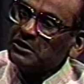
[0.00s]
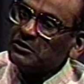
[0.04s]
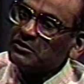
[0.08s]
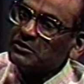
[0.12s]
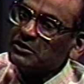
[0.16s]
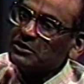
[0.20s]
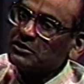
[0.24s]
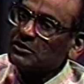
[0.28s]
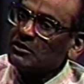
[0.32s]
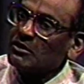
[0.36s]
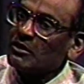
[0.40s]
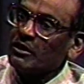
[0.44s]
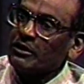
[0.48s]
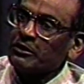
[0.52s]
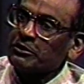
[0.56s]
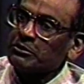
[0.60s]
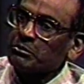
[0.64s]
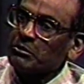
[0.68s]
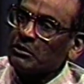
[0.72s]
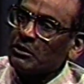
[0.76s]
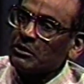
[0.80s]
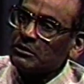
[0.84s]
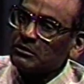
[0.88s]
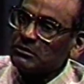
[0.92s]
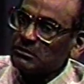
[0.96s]
this
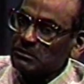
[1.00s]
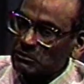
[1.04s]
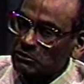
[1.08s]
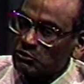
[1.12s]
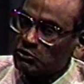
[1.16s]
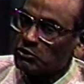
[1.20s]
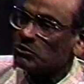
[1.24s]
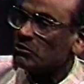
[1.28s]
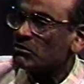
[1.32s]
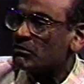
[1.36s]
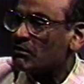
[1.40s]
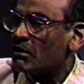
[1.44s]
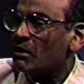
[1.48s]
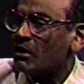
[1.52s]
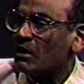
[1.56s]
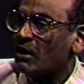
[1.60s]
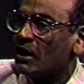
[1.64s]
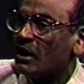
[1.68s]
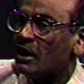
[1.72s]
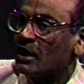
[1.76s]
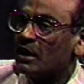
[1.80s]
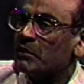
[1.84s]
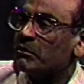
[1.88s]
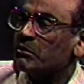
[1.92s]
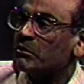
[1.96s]
cosmos, sure,
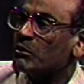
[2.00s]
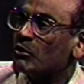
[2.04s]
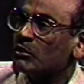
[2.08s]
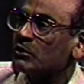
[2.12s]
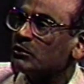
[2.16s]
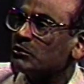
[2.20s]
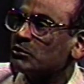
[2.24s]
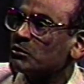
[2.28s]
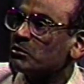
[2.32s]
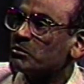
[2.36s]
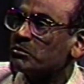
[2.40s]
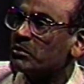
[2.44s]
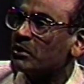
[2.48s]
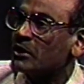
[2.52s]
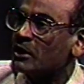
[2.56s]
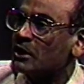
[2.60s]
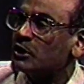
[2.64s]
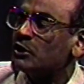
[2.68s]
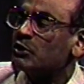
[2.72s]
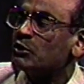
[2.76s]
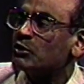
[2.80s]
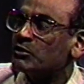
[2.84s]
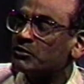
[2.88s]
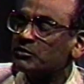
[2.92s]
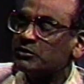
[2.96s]
I am also
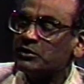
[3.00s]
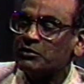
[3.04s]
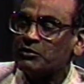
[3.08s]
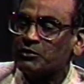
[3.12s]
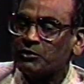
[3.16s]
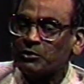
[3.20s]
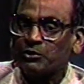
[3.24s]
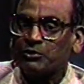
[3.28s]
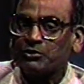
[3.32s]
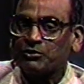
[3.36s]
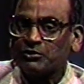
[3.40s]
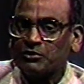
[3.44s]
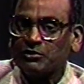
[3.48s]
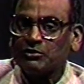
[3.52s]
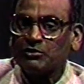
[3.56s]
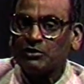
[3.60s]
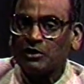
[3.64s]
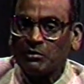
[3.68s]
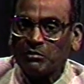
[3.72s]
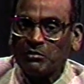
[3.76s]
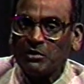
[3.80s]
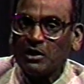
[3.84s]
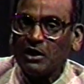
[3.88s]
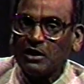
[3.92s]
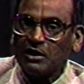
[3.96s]
part of the forces that
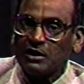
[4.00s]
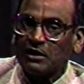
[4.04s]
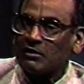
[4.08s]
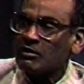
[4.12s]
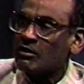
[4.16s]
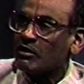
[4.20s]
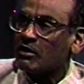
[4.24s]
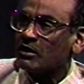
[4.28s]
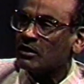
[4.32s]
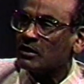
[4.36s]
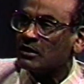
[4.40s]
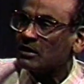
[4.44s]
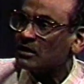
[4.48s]
made it all.